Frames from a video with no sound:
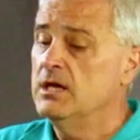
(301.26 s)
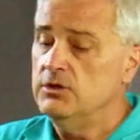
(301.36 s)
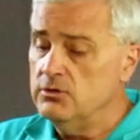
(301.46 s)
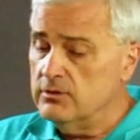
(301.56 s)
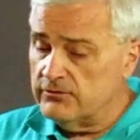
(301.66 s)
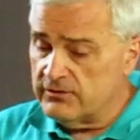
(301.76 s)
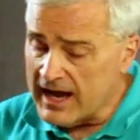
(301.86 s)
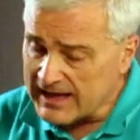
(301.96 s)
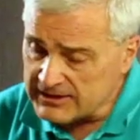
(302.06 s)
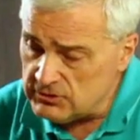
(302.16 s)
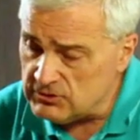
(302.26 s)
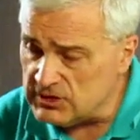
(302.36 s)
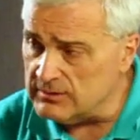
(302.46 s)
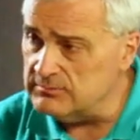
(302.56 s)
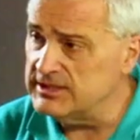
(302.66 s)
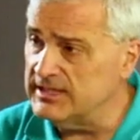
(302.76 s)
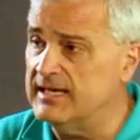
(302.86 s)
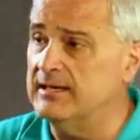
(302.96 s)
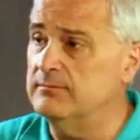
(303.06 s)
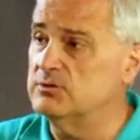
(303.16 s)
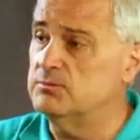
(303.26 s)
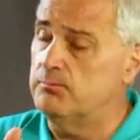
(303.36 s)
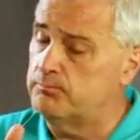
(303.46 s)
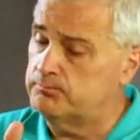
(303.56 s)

you have got to sometimes